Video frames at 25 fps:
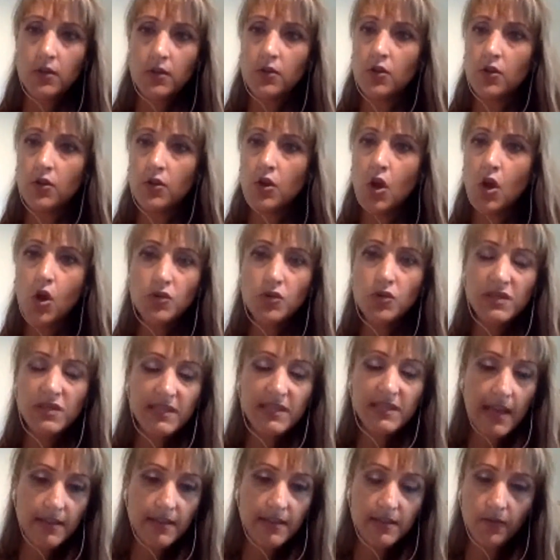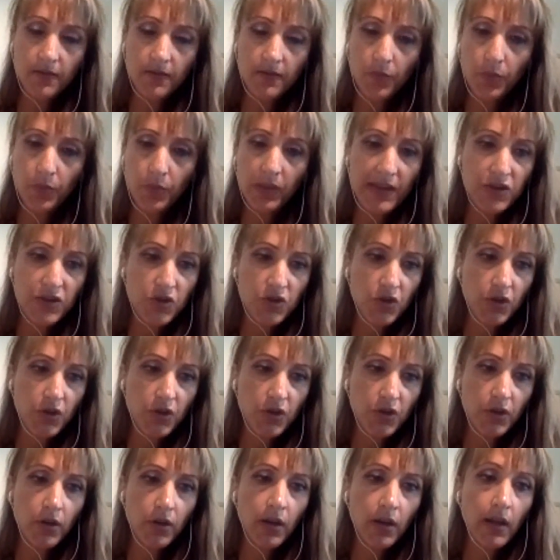no sense of
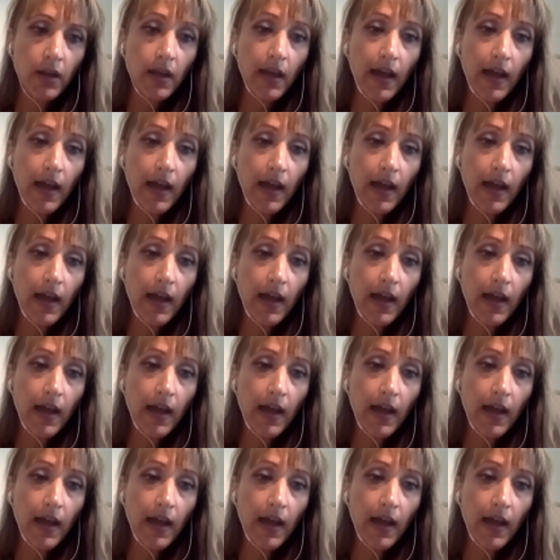pleasure,